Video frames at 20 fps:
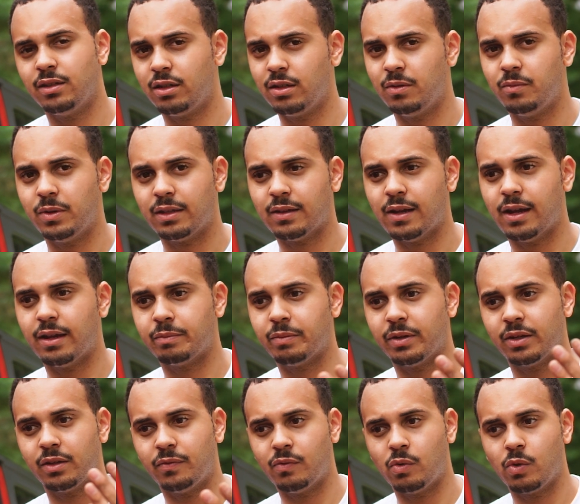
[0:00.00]
look up what size, but
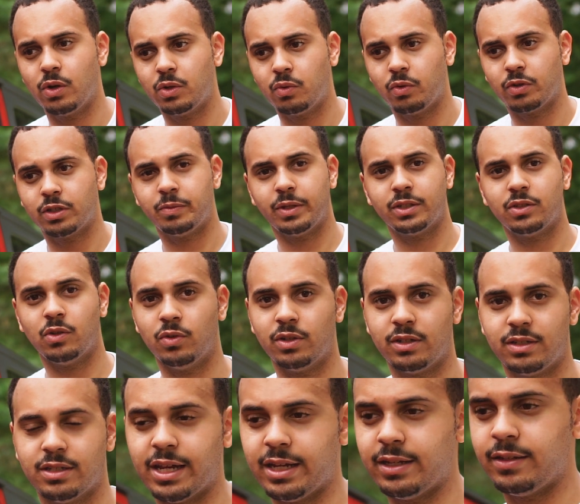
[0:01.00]
there's 4 Torx picks holding
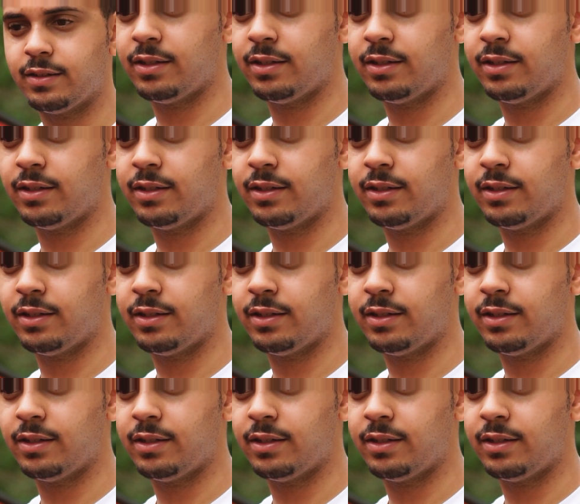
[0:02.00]
the sides